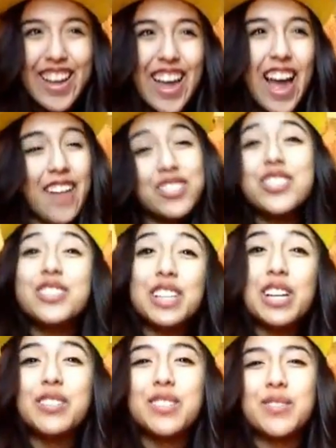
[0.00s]
after you
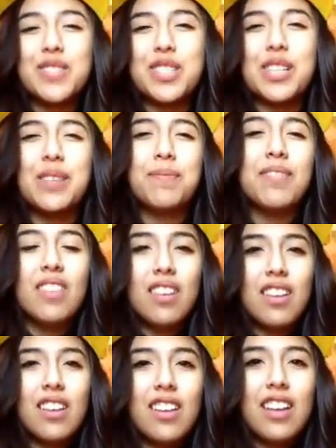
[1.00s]
let off some steam,
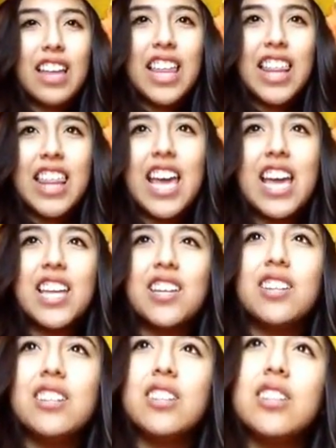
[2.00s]

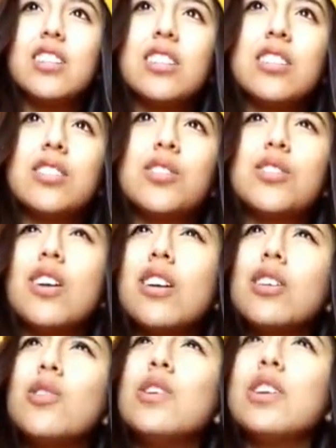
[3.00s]
then you
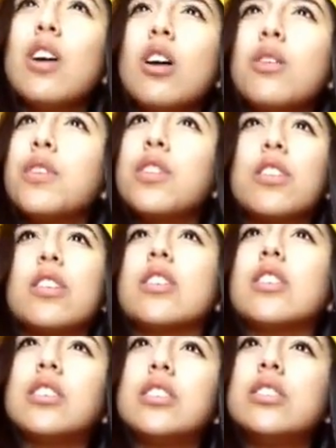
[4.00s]
start going on with your